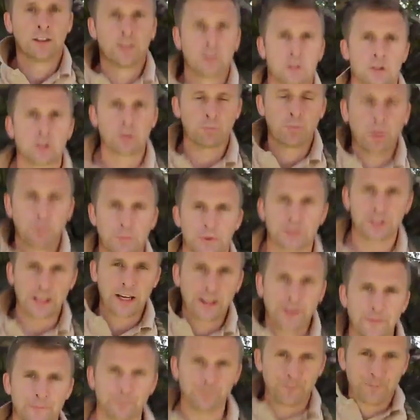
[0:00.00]
Jump up and
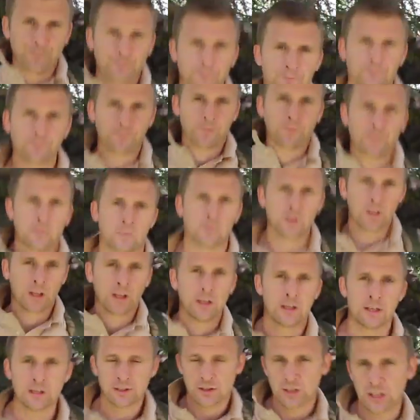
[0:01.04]
down.
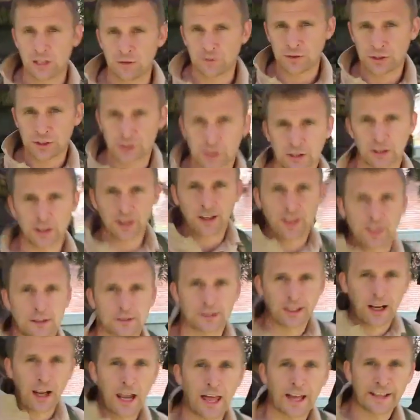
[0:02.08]
See if you're
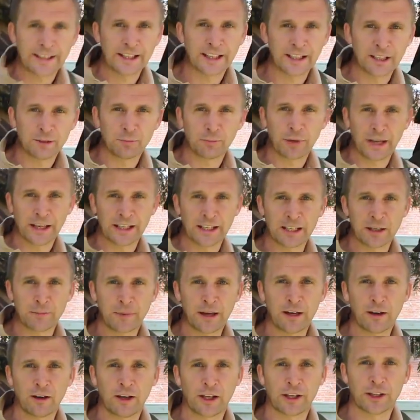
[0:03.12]
clanging and banging
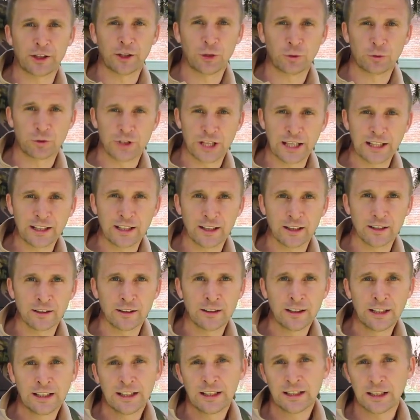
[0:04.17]
about like an old tinker.
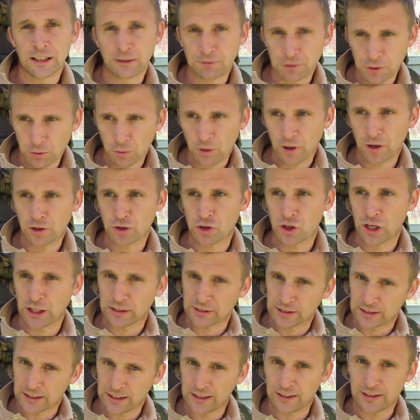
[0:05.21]
If you are, check the
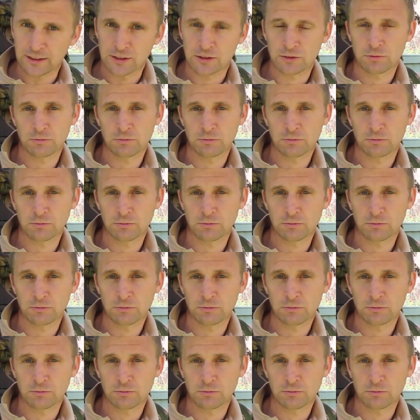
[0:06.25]
kit,